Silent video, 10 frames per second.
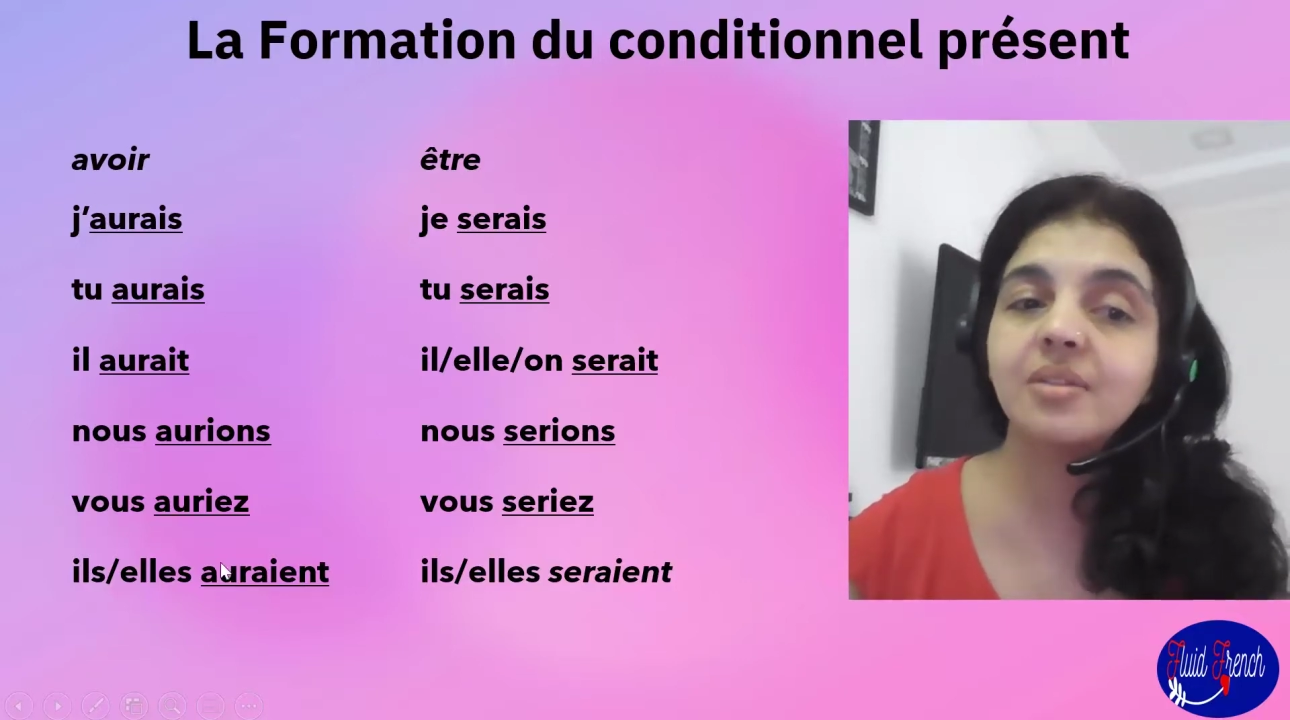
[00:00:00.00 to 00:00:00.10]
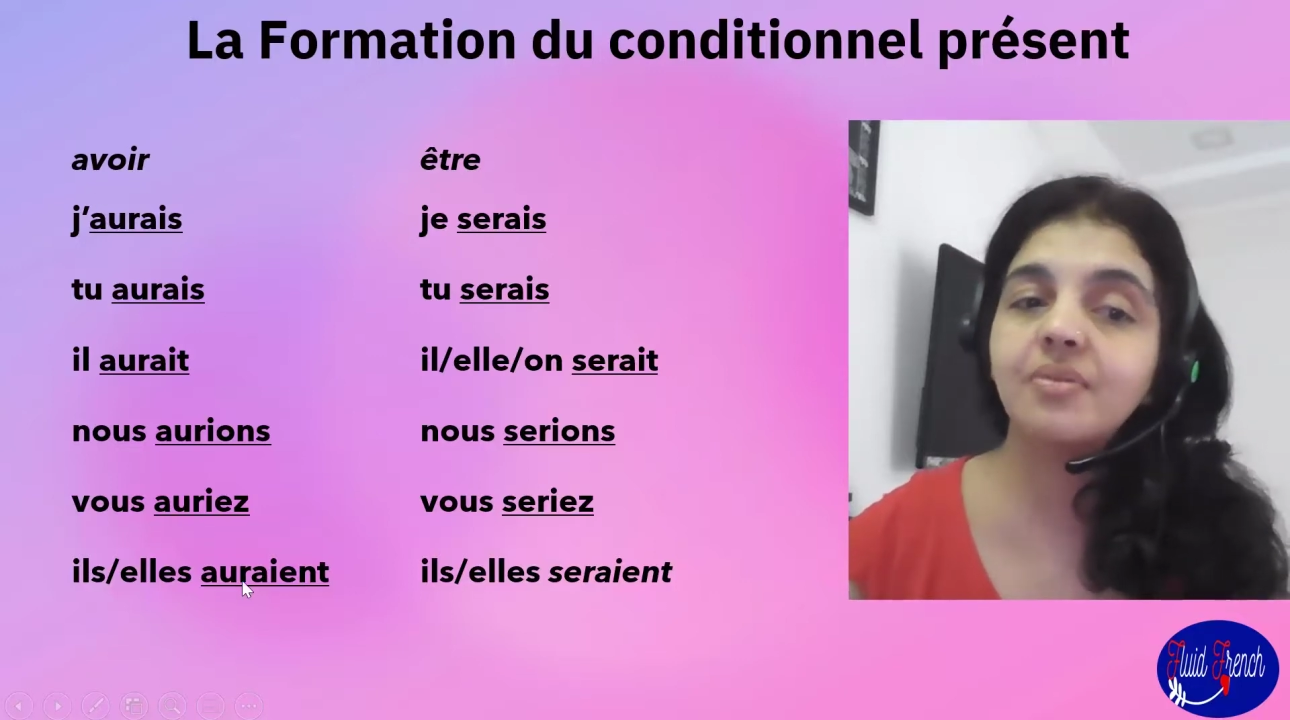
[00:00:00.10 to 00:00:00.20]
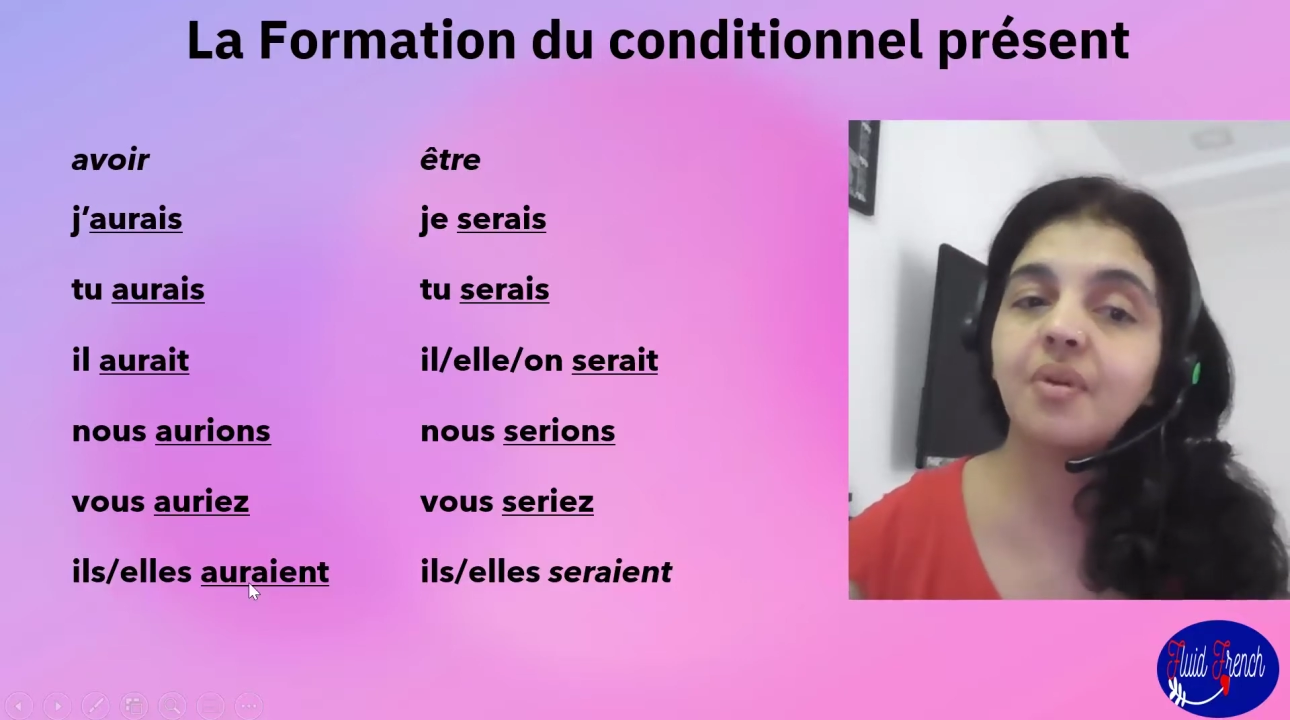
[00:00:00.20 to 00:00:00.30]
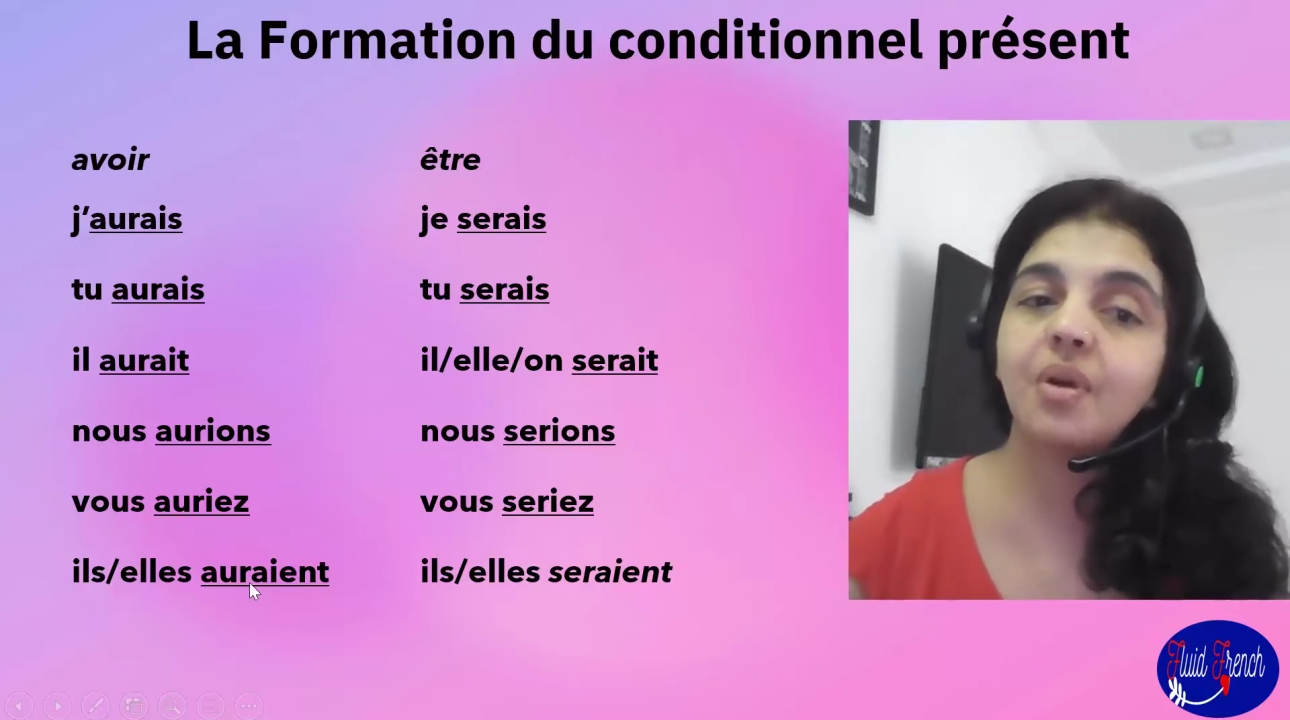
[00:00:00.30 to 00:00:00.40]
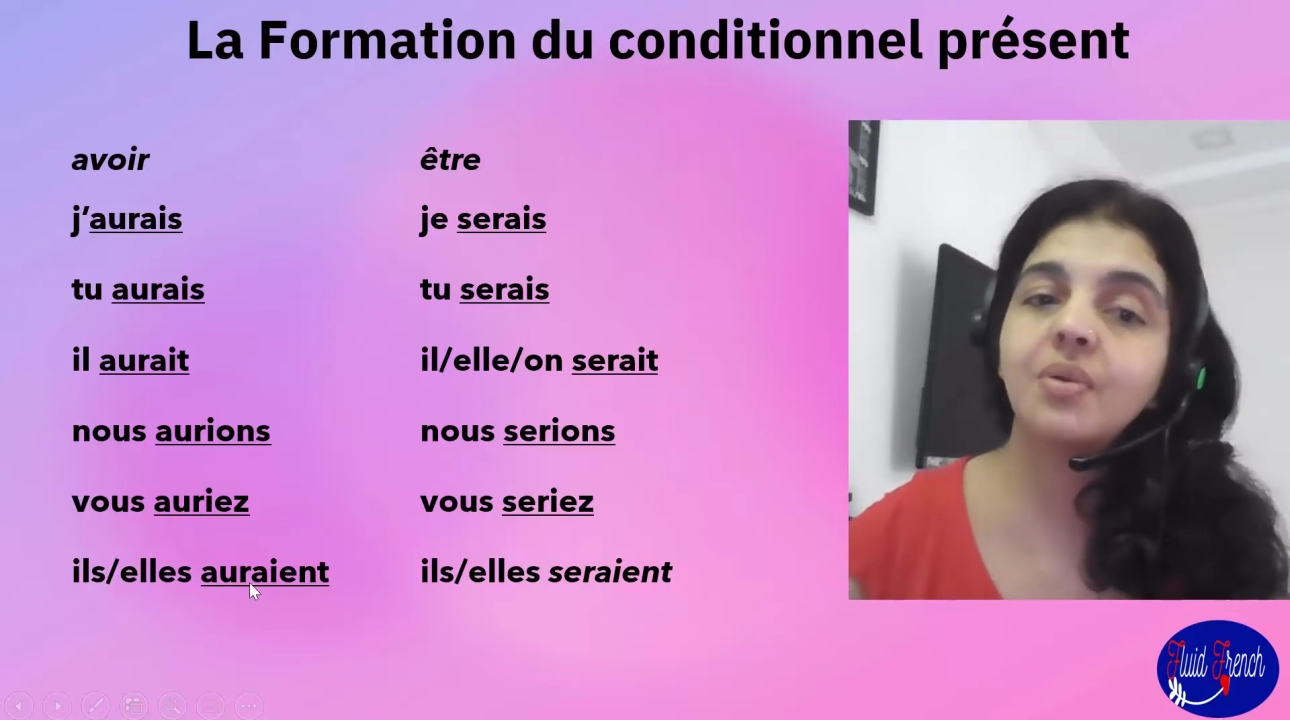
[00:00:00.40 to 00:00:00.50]

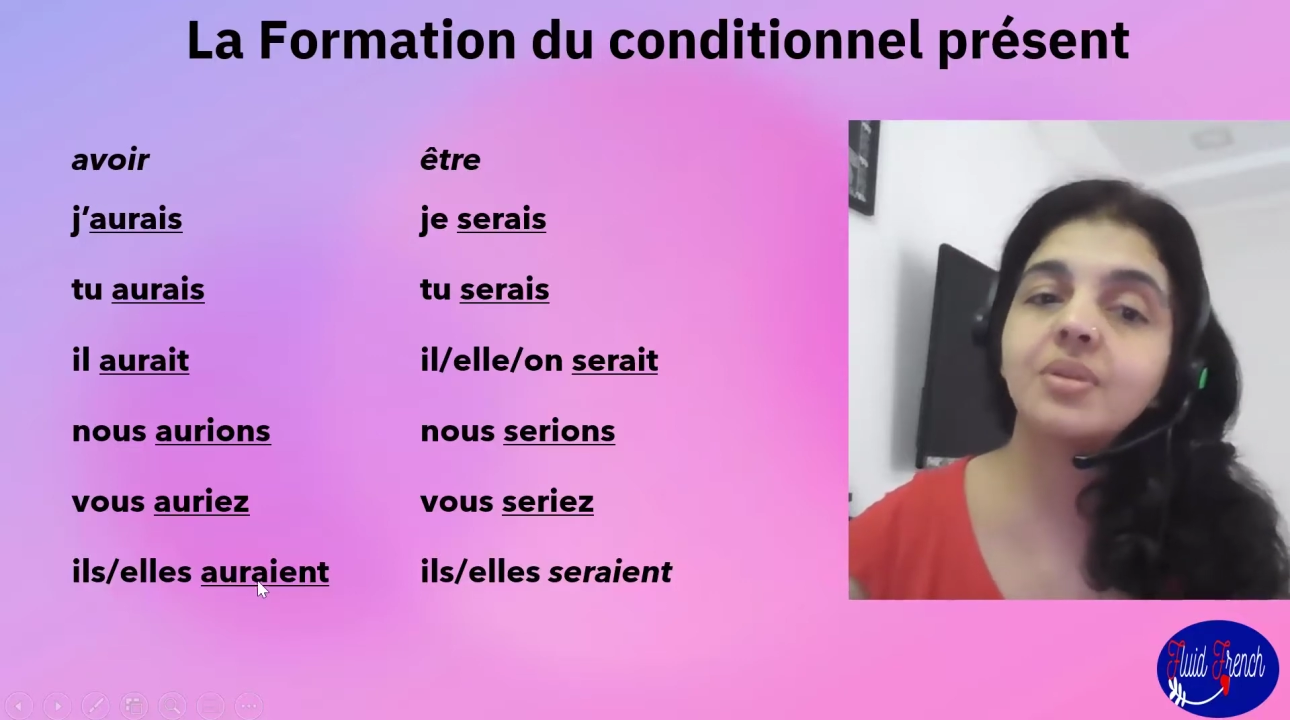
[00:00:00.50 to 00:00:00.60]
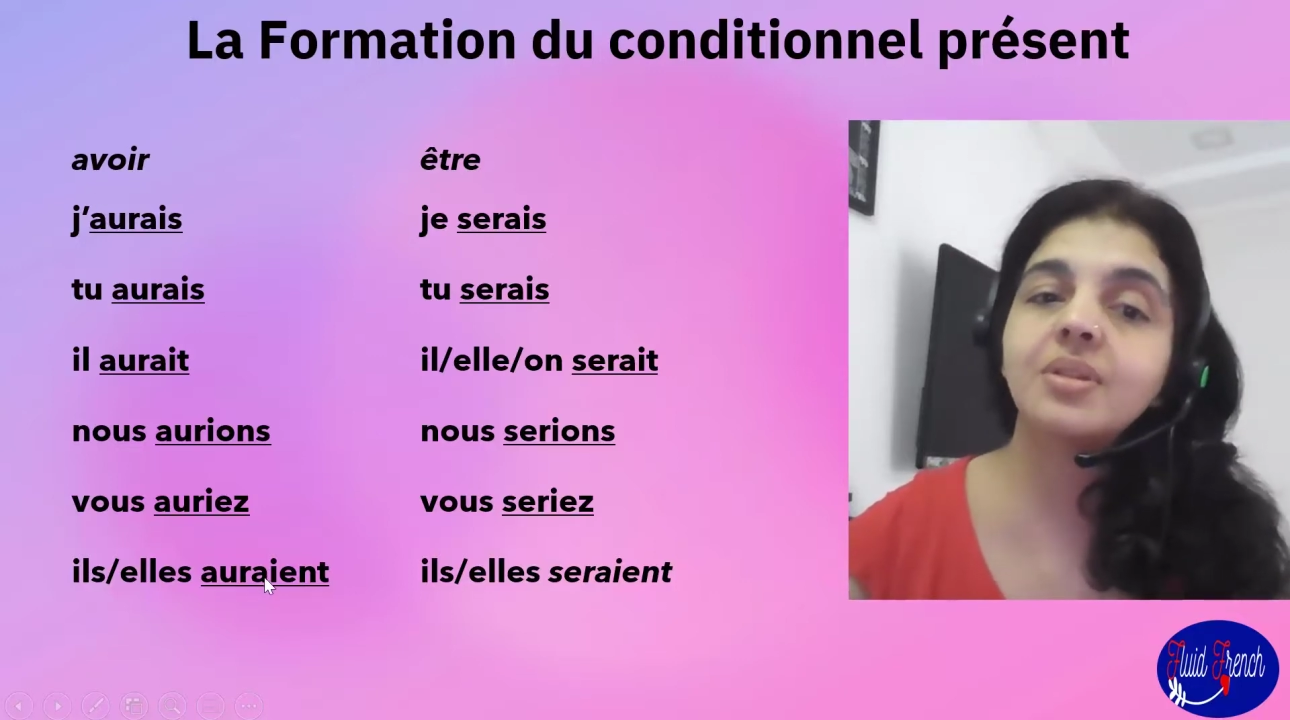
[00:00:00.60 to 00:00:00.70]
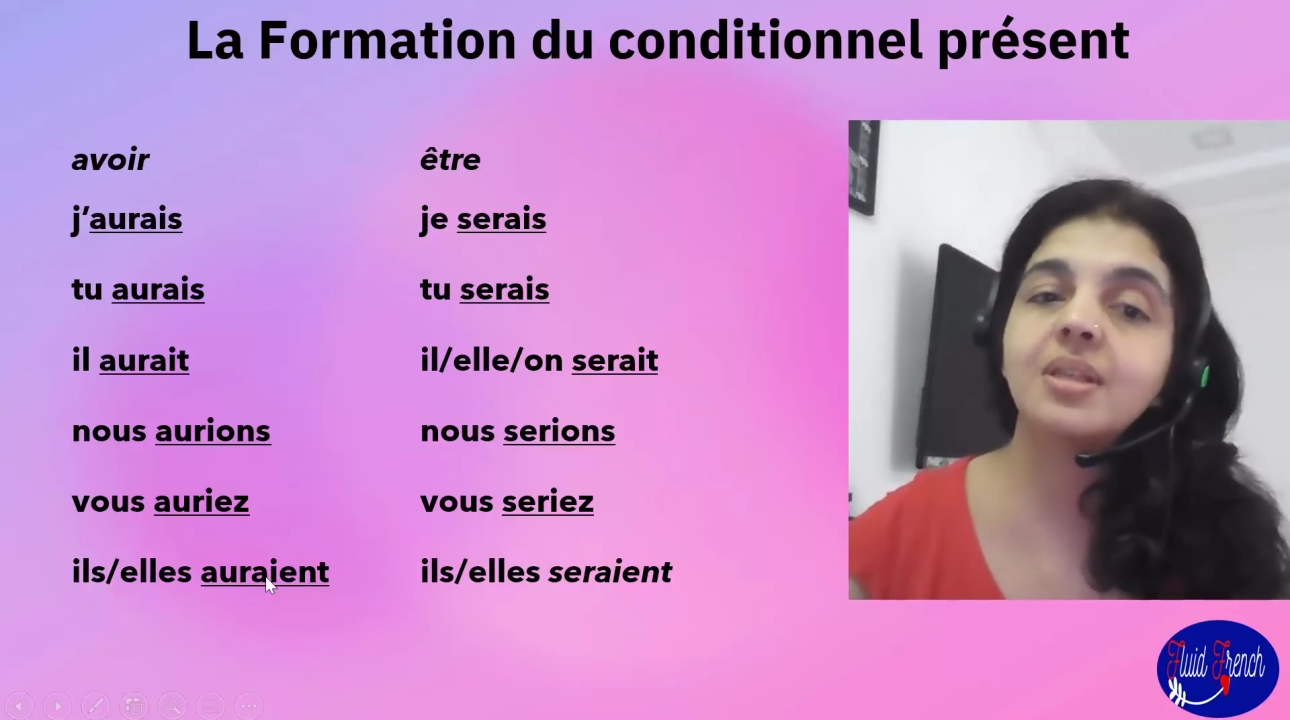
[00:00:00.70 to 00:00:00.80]
follows